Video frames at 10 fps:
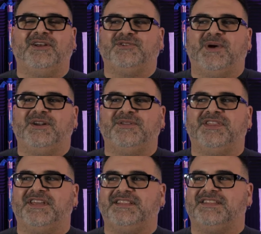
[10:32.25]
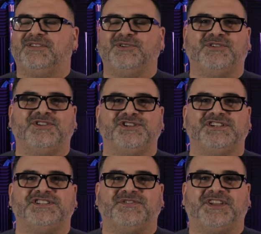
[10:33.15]
Also, I don't think that those are the
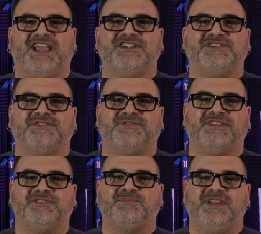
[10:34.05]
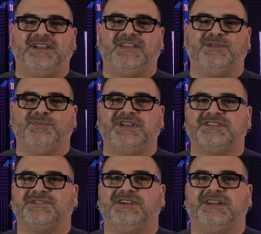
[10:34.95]
justifications for this being on the
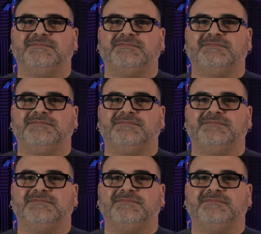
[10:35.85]
big screen.